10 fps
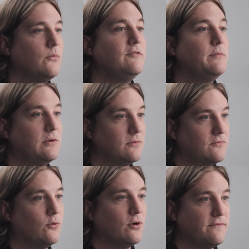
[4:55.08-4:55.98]
built
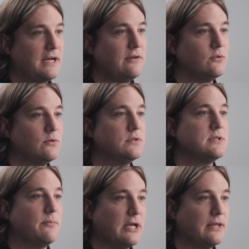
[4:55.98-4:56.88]
4 or 5 rules
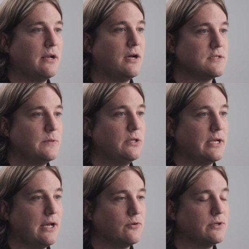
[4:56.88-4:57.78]
about that hospital
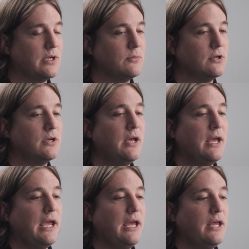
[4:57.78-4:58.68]
encounter number,
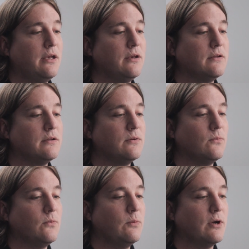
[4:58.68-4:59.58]
and
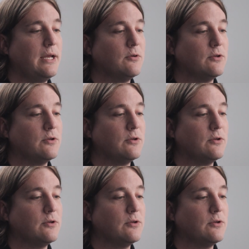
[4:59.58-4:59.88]
we were able to